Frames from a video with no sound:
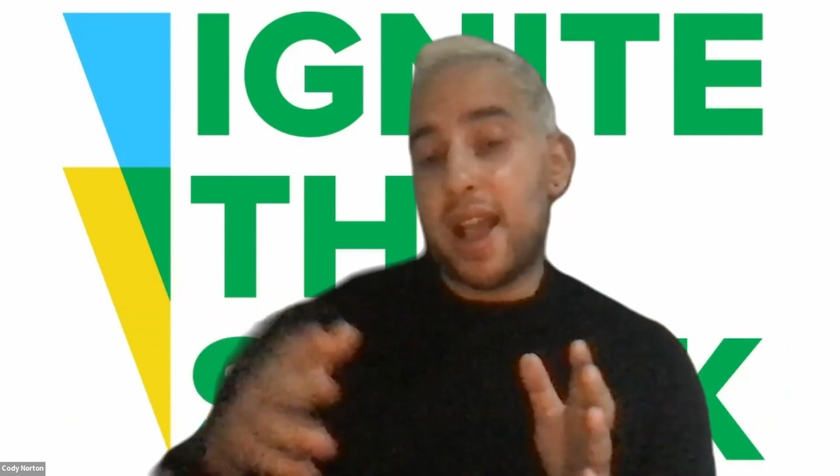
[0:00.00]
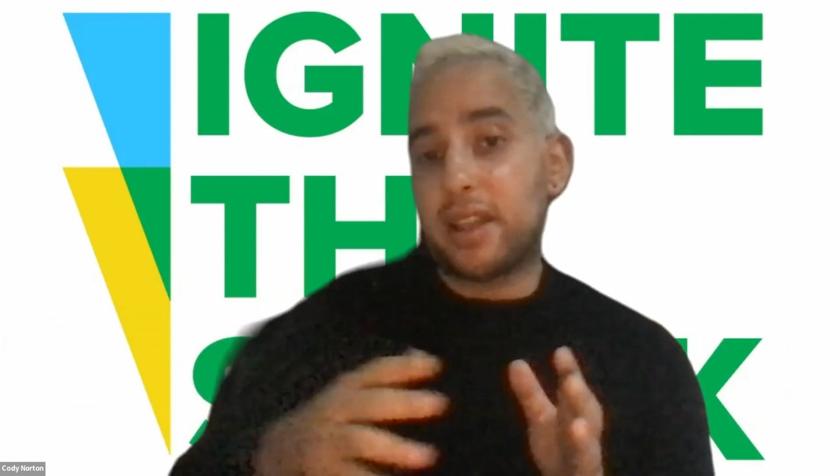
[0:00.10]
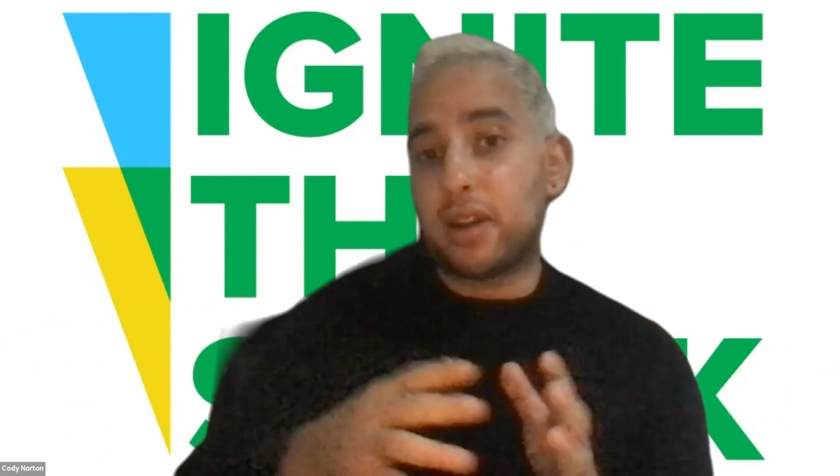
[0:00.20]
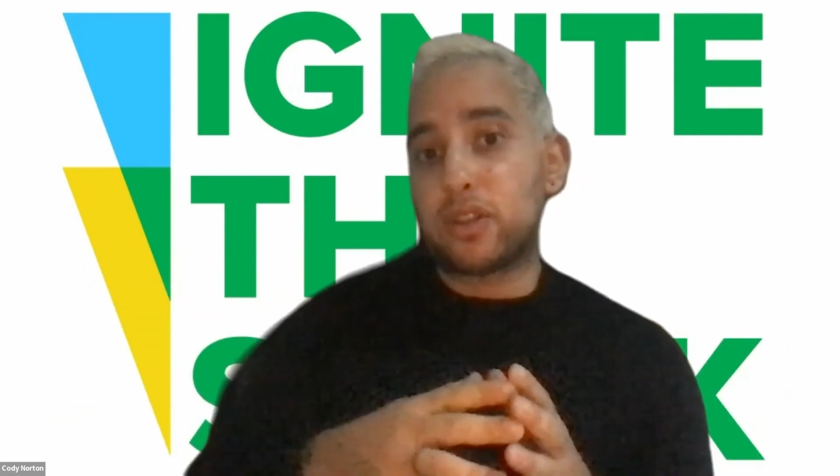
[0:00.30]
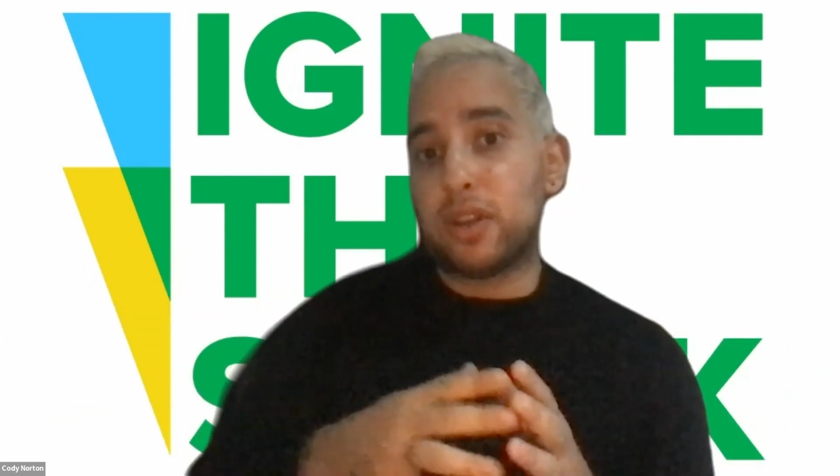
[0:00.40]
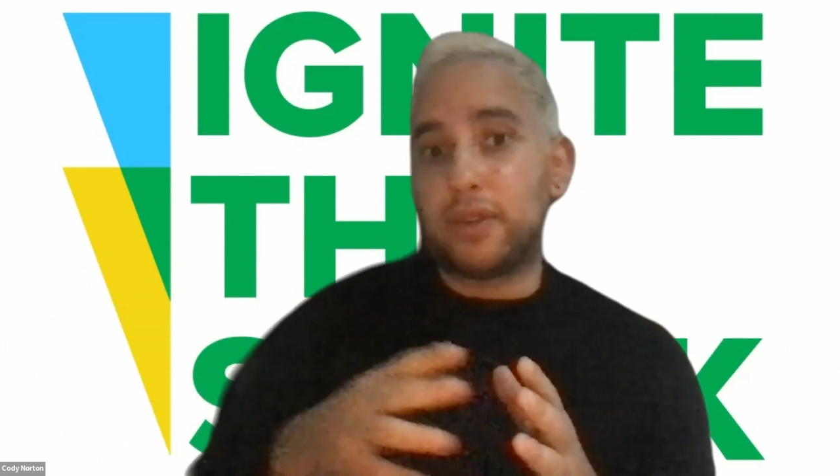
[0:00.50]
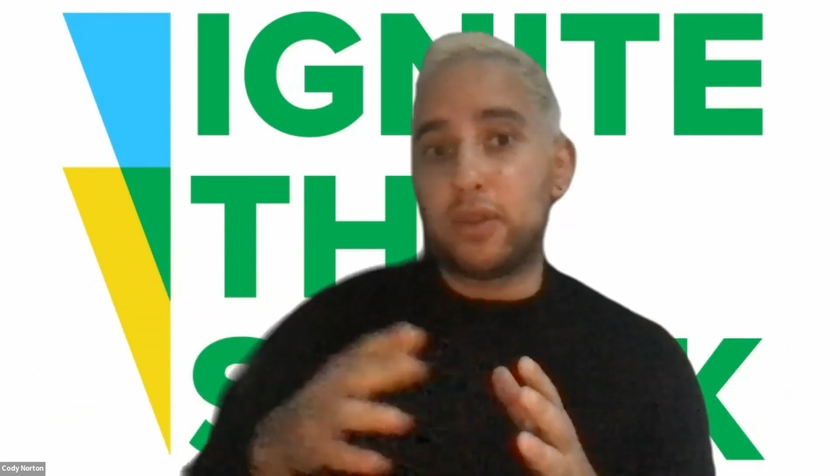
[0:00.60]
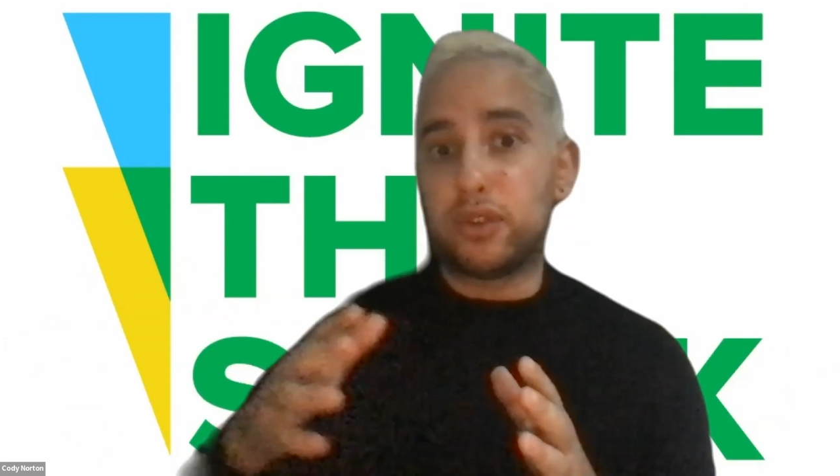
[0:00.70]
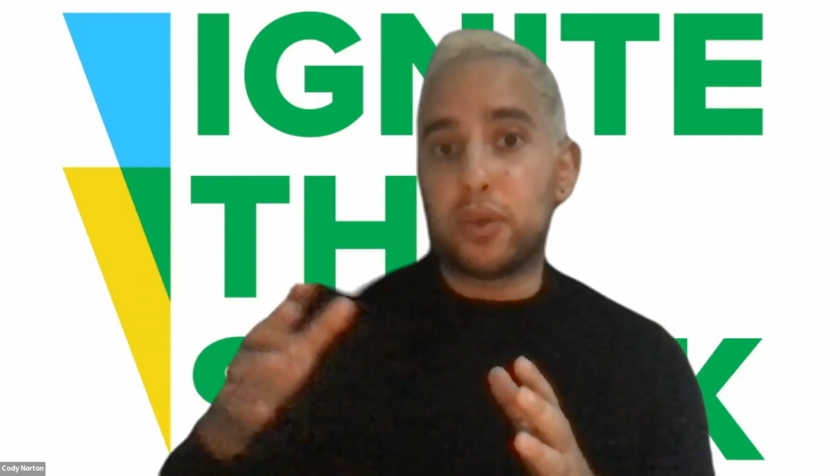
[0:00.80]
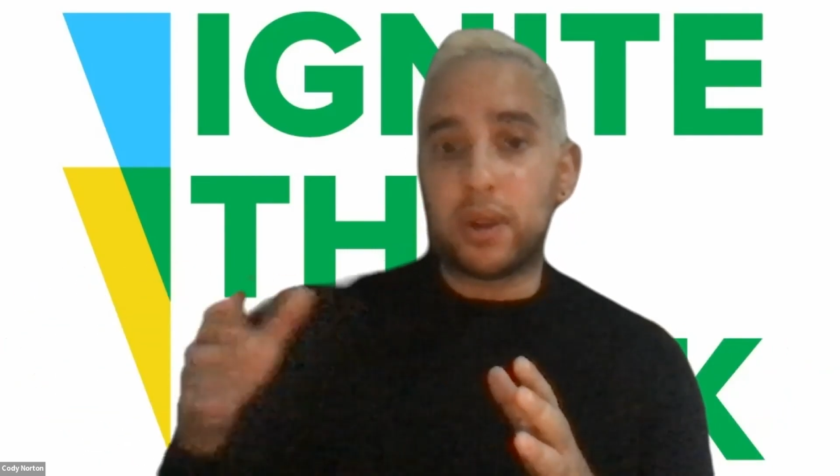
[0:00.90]
And then also, if
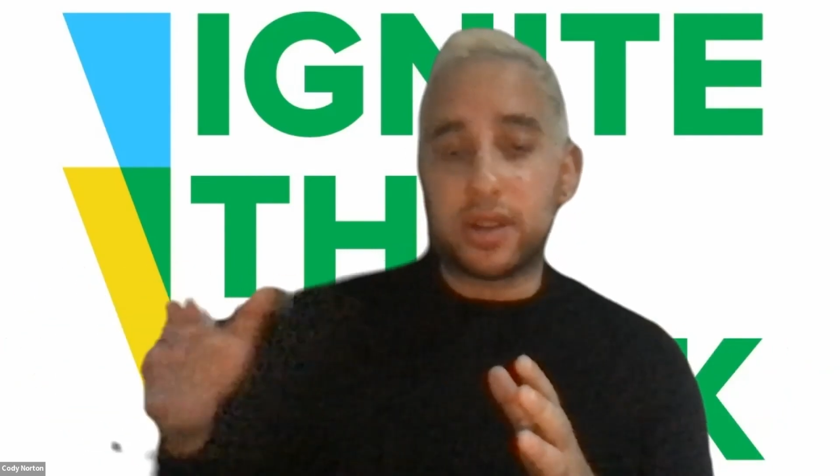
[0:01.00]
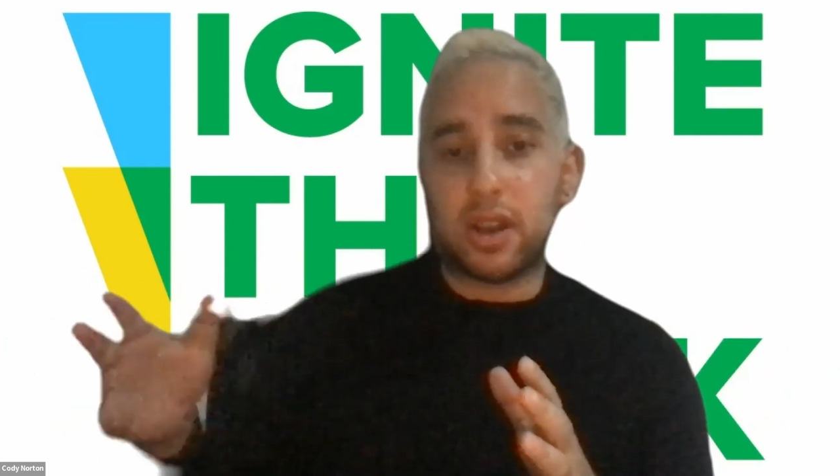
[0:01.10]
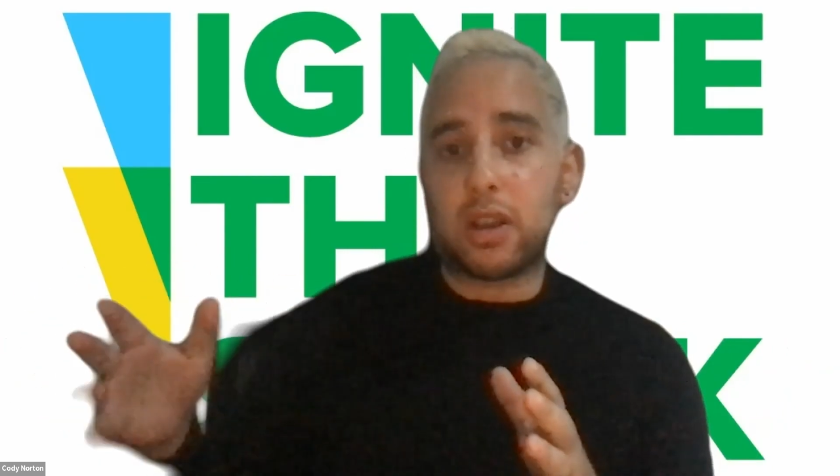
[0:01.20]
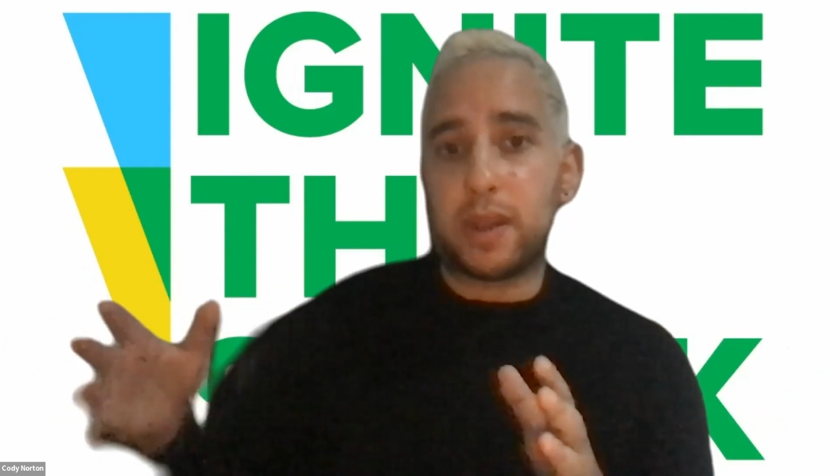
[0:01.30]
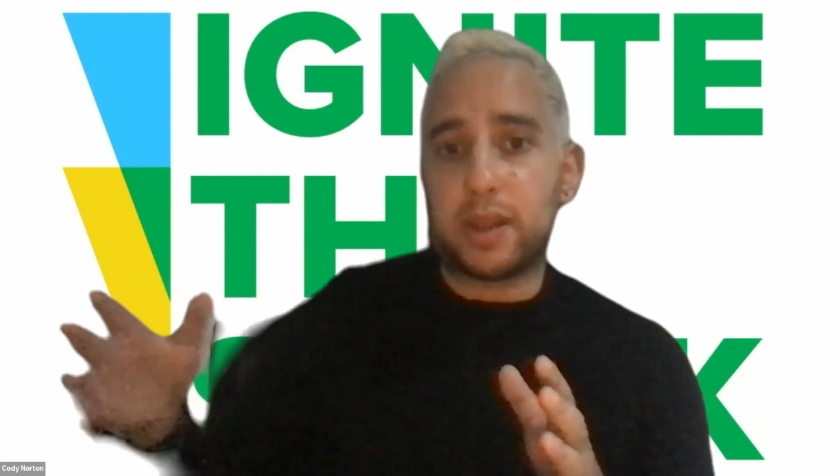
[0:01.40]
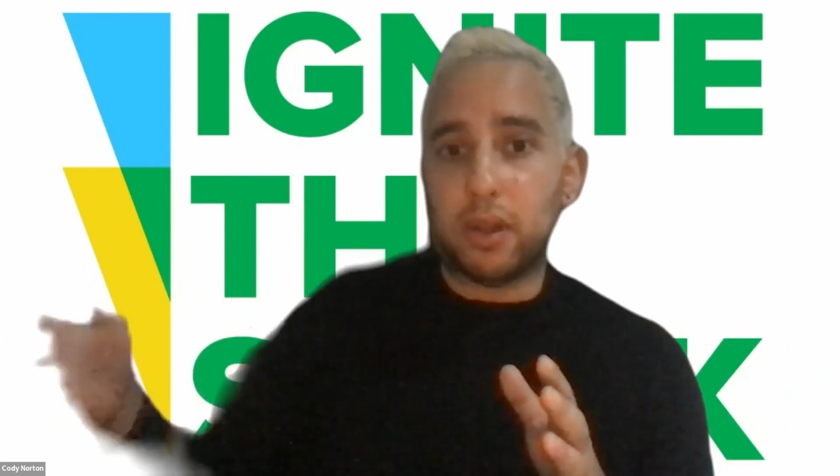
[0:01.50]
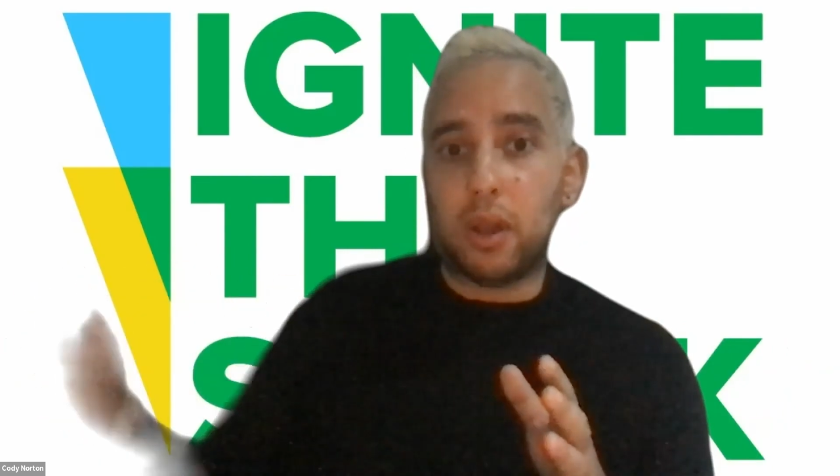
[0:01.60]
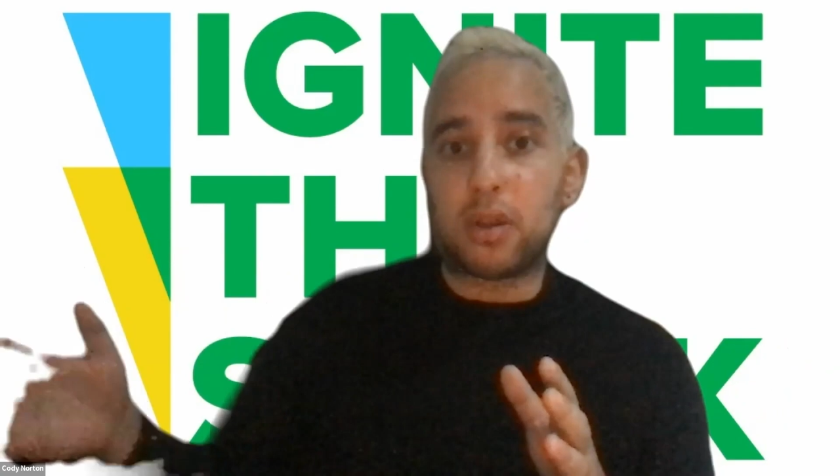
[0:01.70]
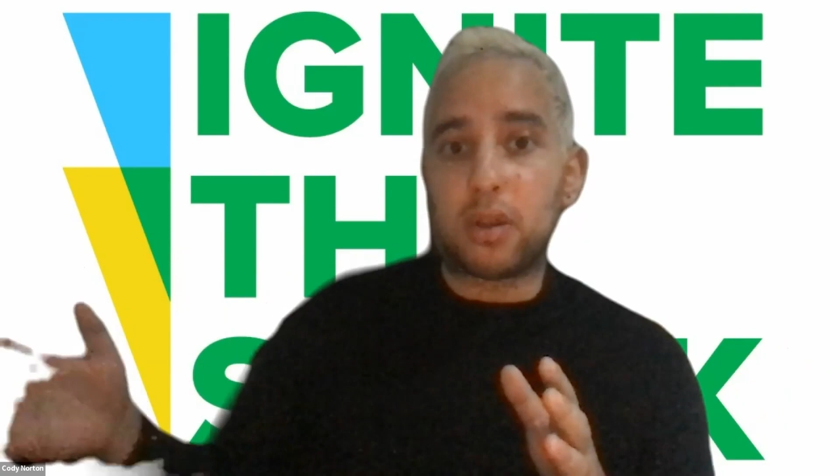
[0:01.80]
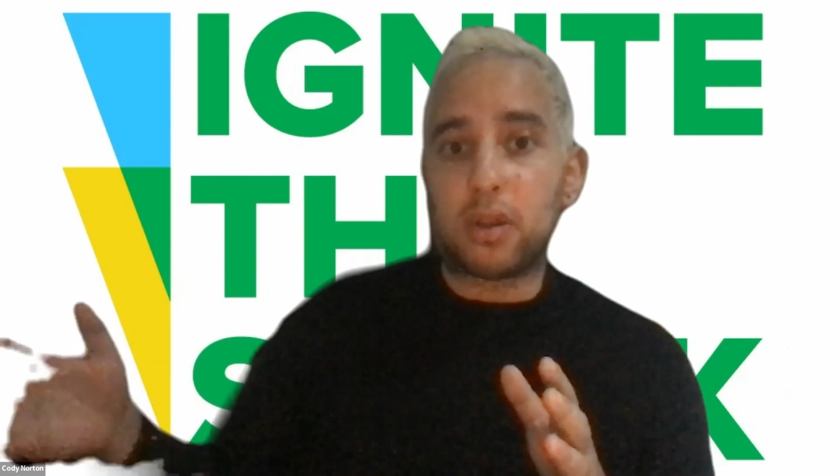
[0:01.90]
you do want to talk about the
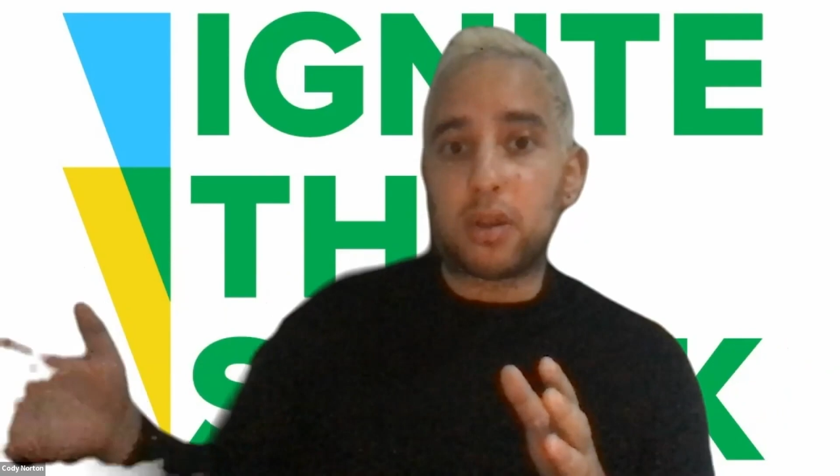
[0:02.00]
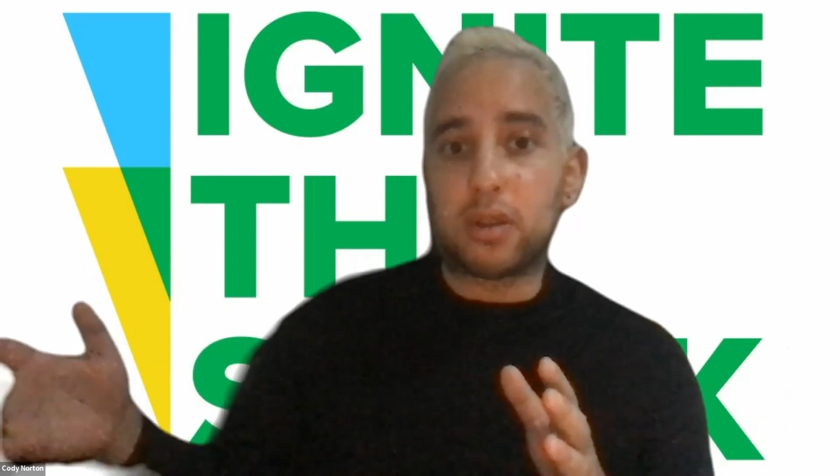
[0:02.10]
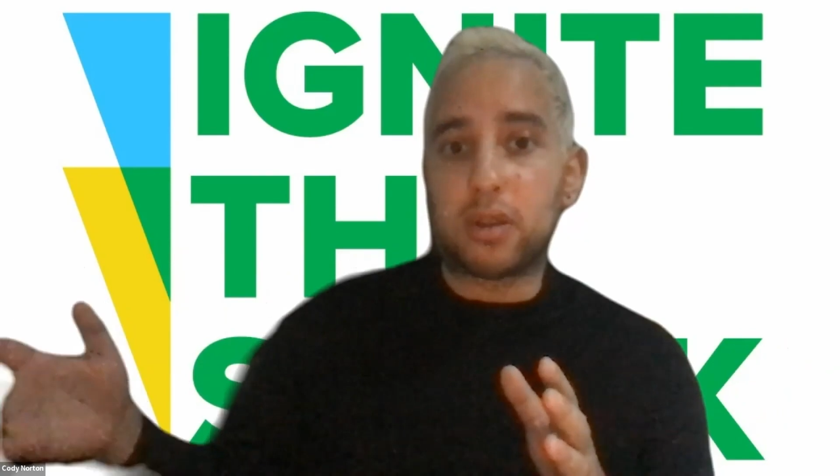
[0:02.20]
long term